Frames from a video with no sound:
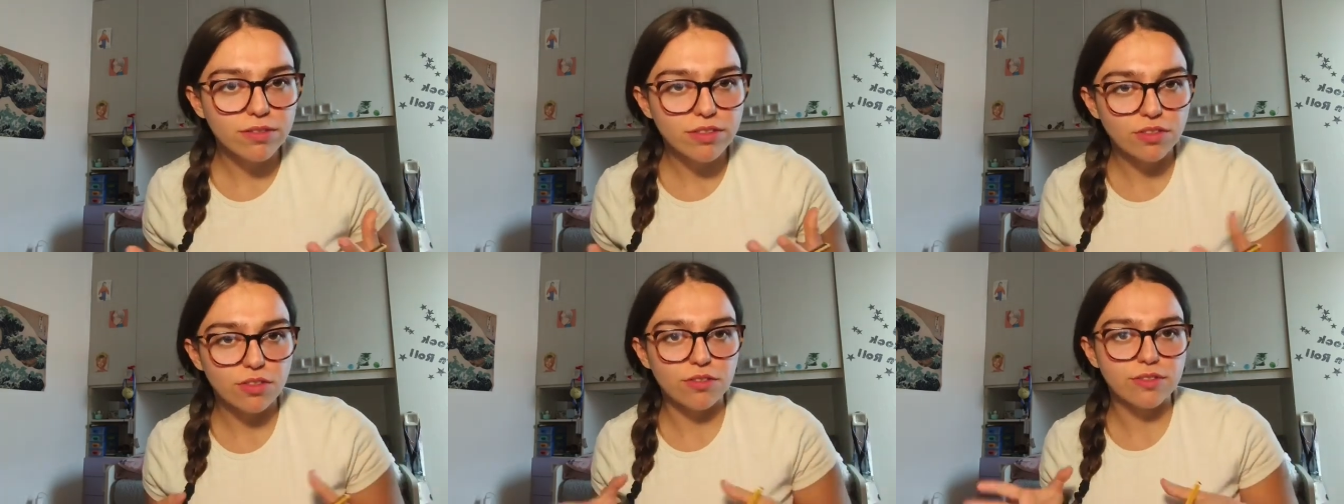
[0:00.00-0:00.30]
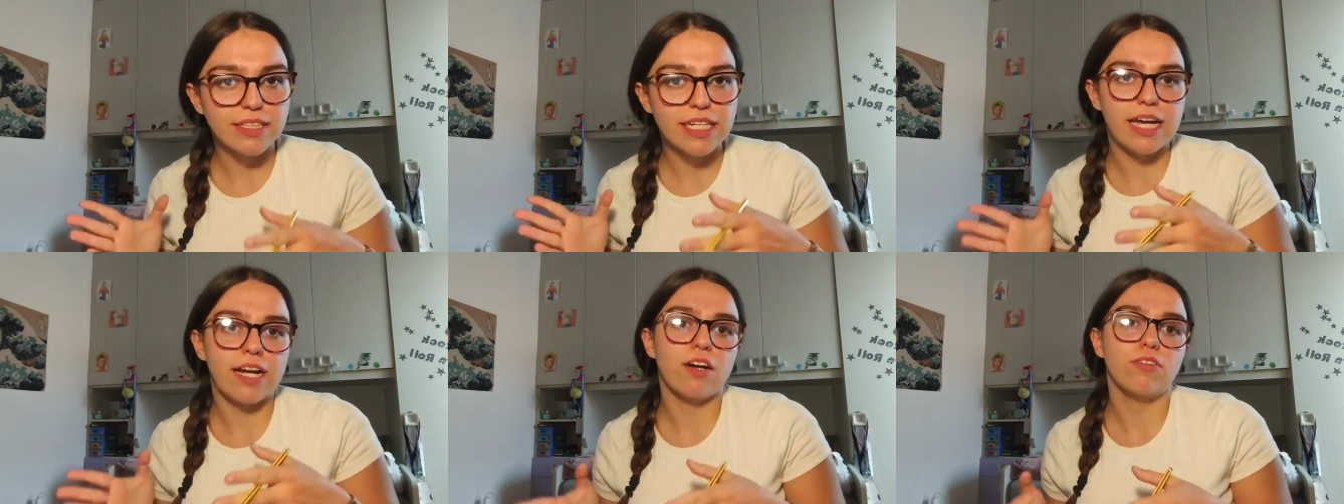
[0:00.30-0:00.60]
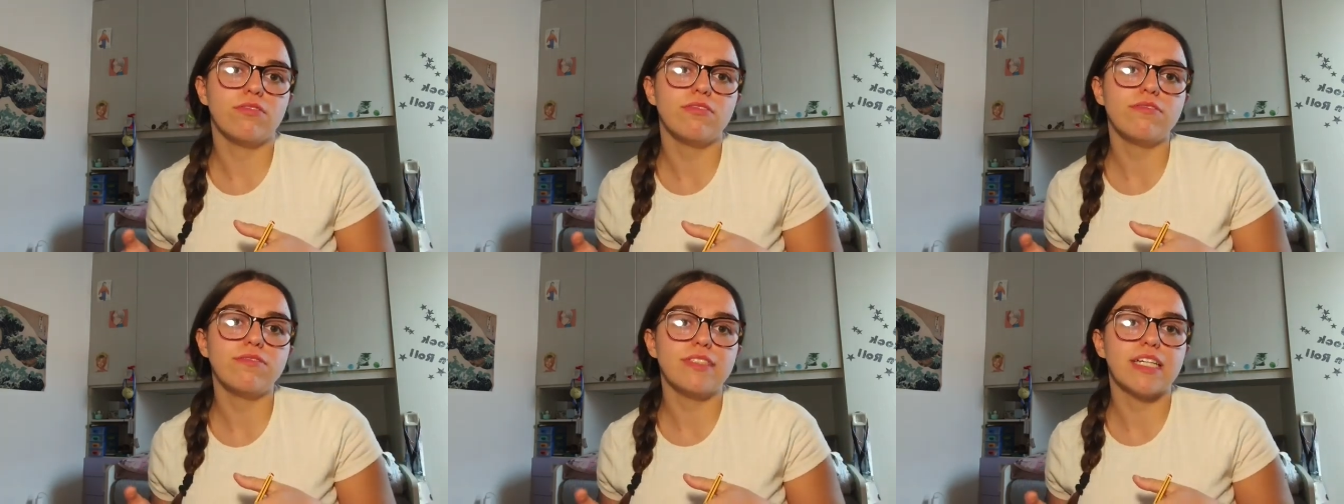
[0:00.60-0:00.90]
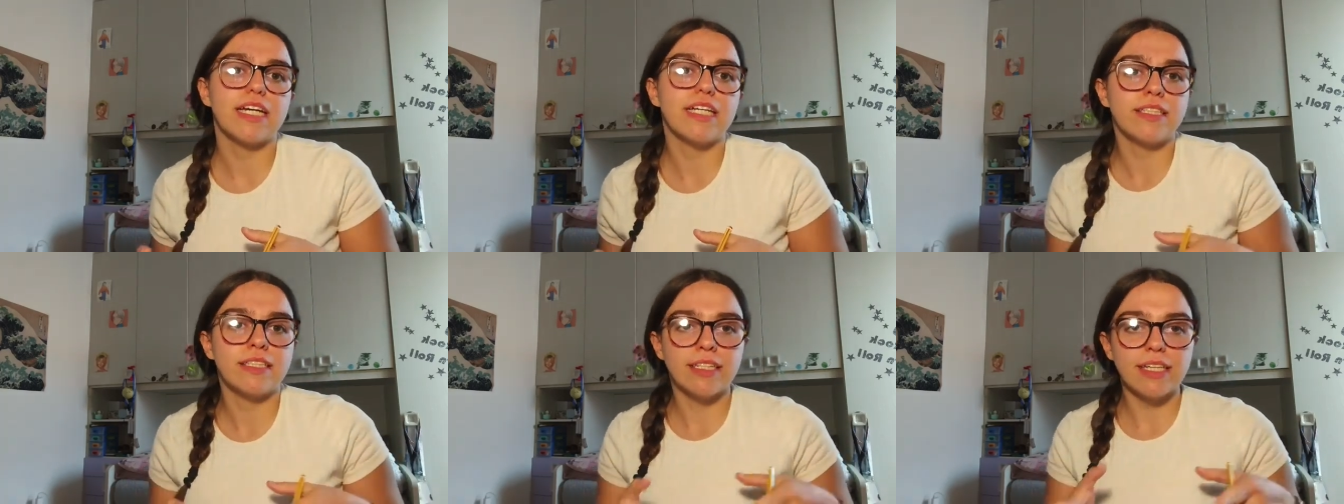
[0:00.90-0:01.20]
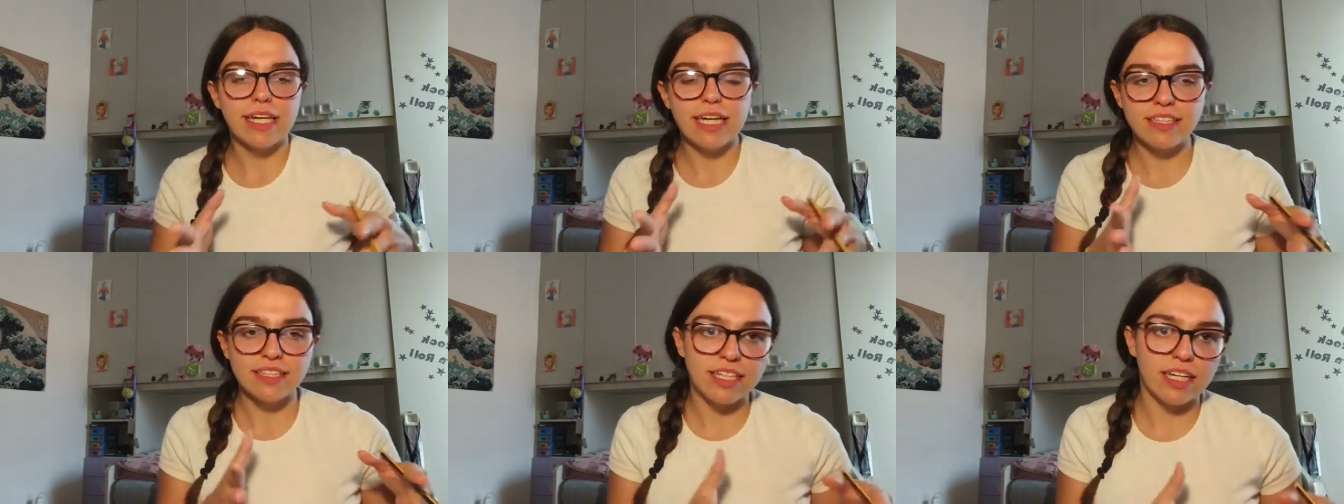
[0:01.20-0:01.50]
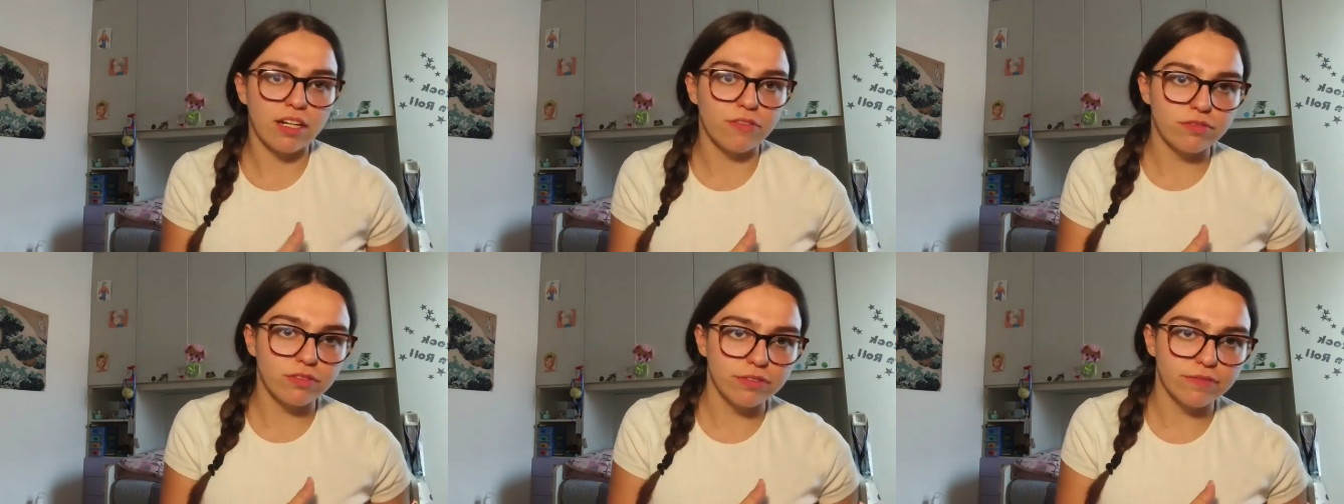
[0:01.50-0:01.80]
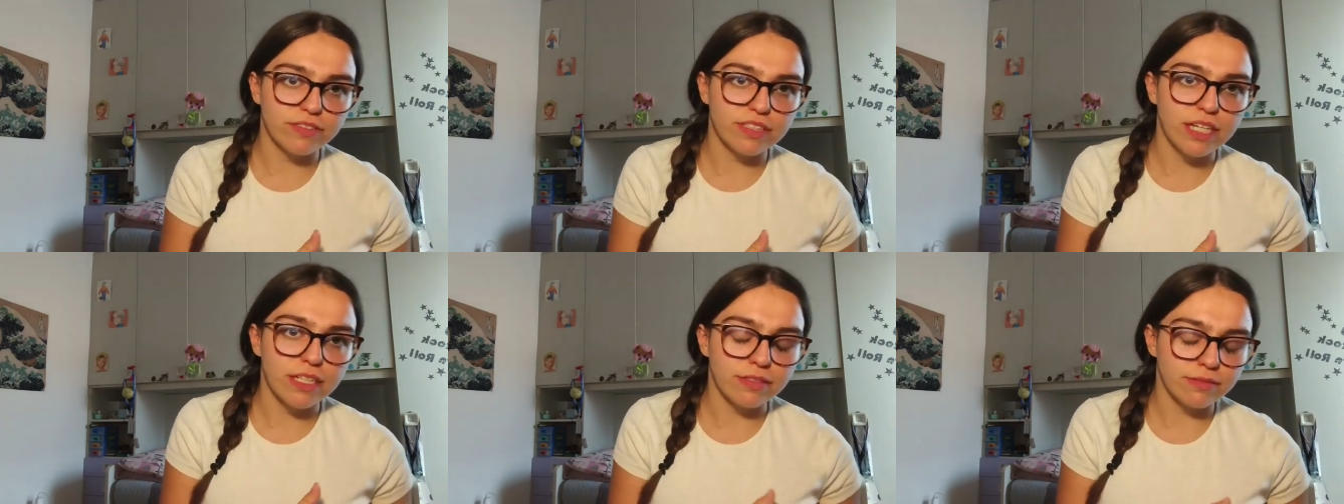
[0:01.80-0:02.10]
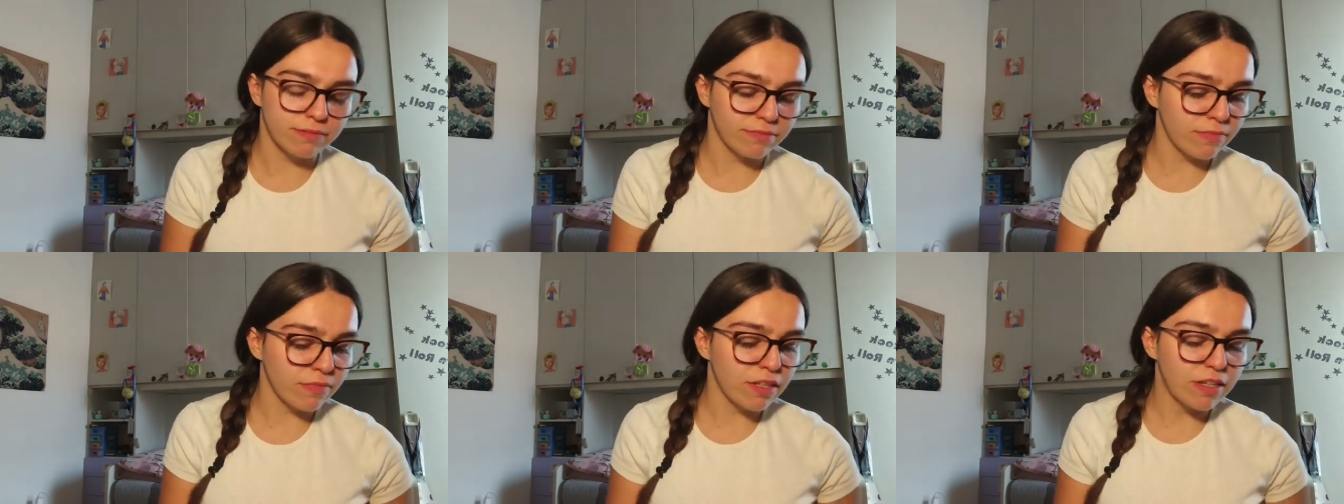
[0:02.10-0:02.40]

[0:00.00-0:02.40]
so 10 out of 10 and 10 out of 10.